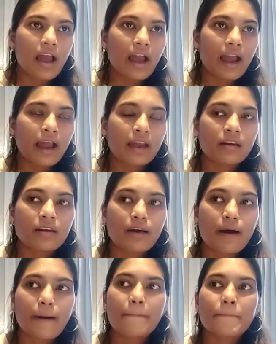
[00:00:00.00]
and
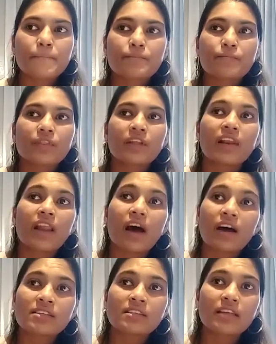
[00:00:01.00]
um, the
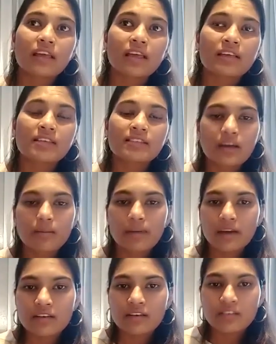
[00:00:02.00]
last thing is stigma
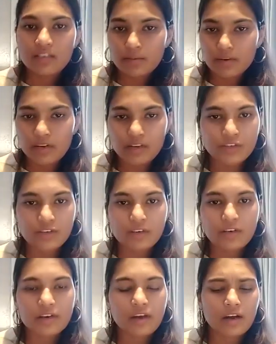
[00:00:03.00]
and
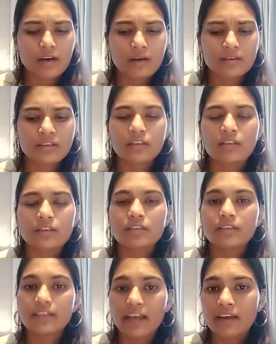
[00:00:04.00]
discrimination uh, till
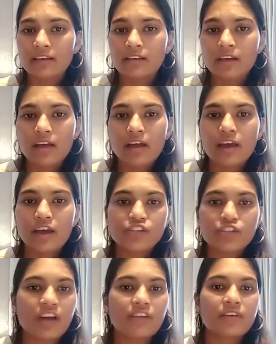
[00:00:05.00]
date
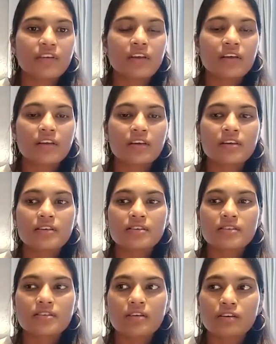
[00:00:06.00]
hiv
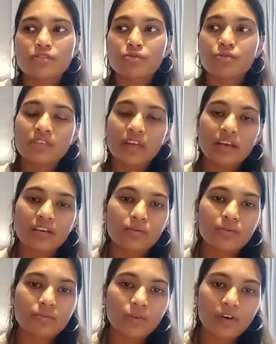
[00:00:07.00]
is associated
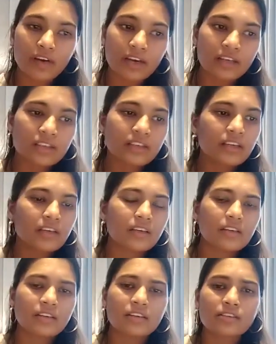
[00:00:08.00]
with morality
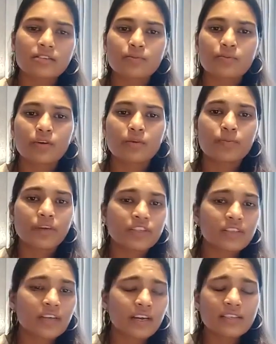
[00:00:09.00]
it is uh,
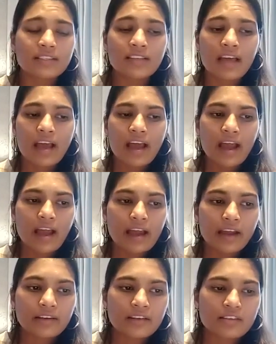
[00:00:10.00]
prejudiced
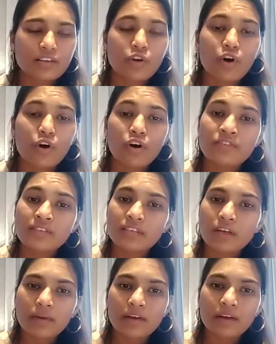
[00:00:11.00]
and there's a lot of
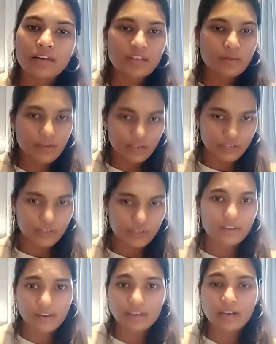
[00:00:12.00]
stigma and discrimination
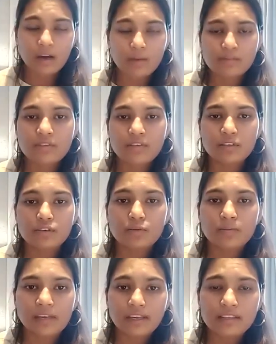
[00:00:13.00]
that comes into
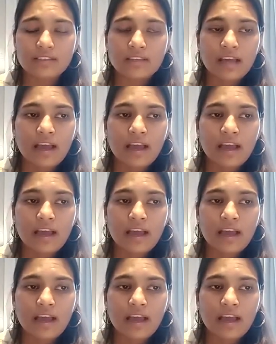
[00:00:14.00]
place